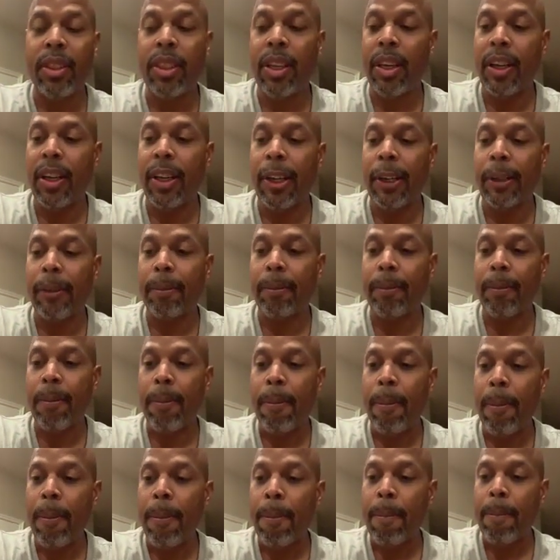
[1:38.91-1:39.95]
Um,
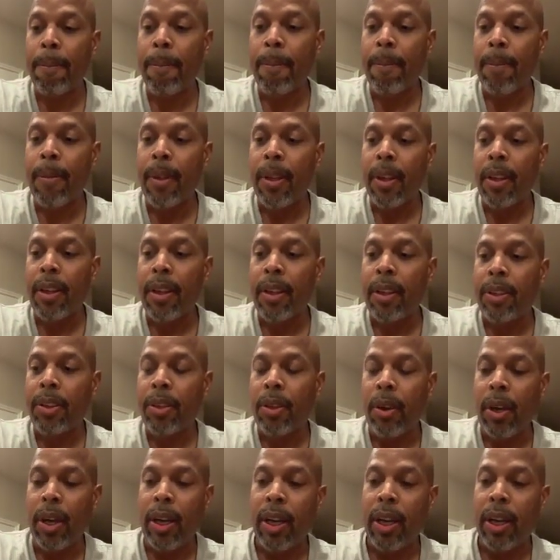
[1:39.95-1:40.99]

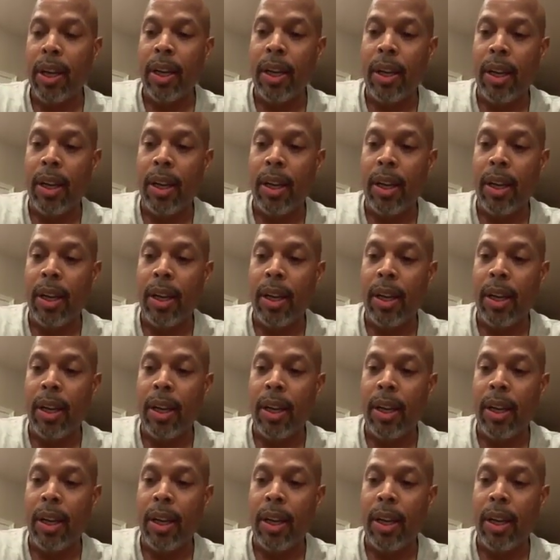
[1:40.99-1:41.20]
so I,